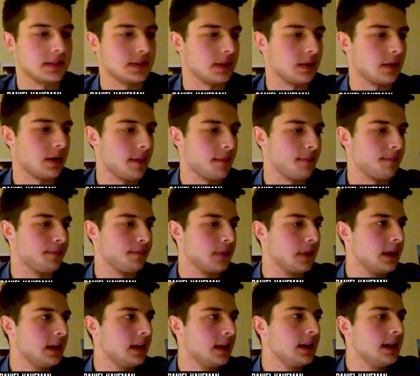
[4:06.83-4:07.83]
So
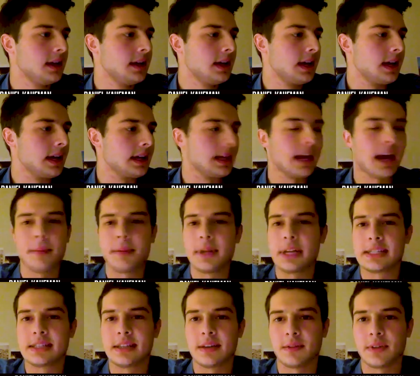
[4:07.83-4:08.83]
yeah, I
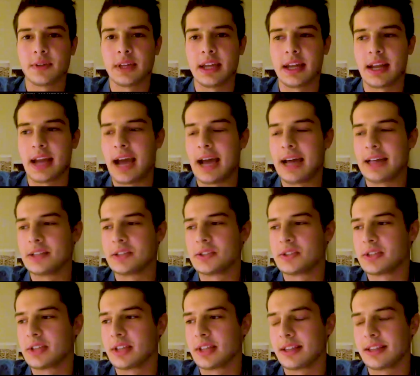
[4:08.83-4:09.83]
mean, it
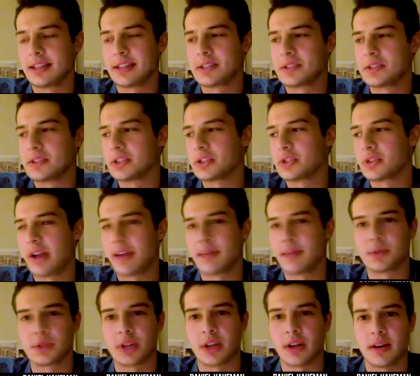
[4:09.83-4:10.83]
adds to this
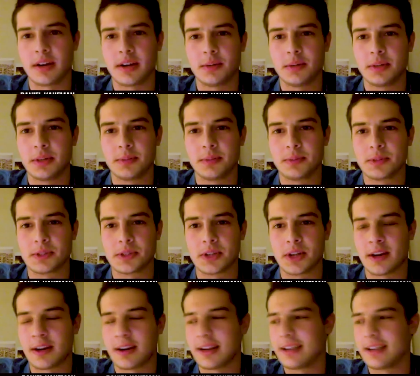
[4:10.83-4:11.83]
draft was already really bizarre,